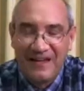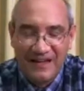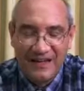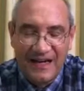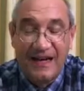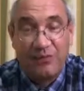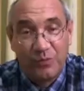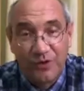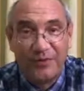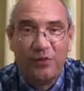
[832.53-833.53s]
and I have
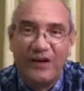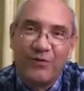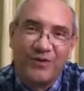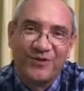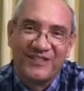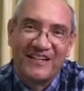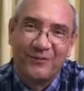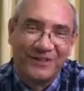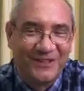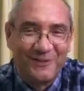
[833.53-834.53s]
more more I want to share
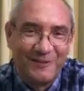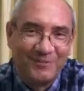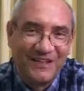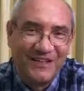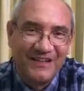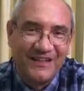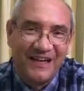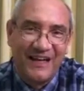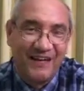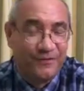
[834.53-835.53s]
with you. Uh,
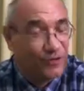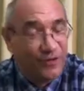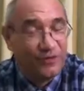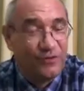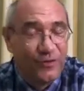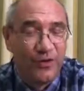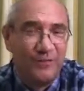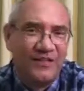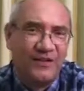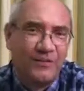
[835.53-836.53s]
and follow follow
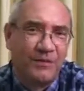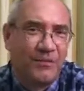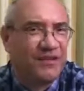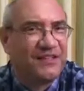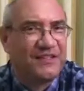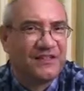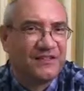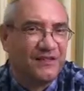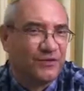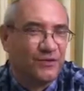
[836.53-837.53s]
me on
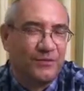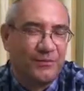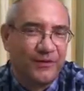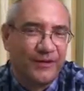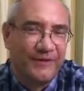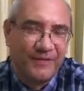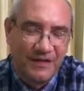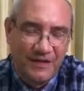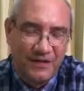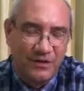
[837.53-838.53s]
BibleTeachings.com or
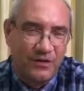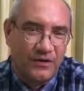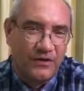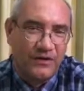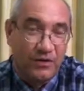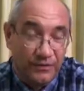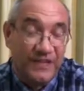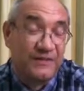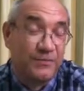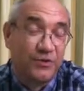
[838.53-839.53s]
or on
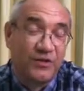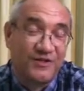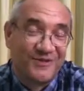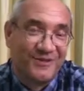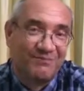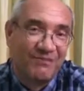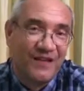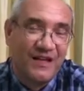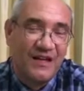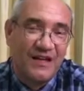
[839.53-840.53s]
Facebook also.
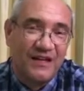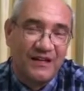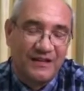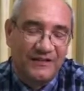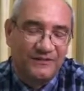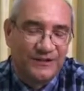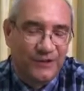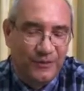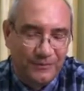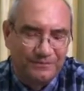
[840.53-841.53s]
Um,
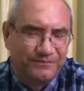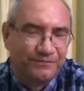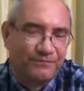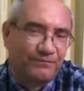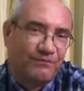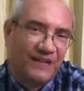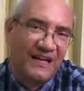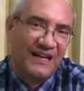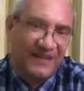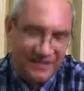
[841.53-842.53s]
so
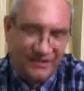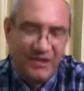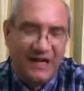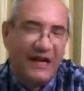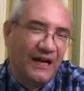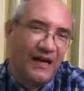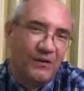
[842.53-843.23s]
uh, so I, I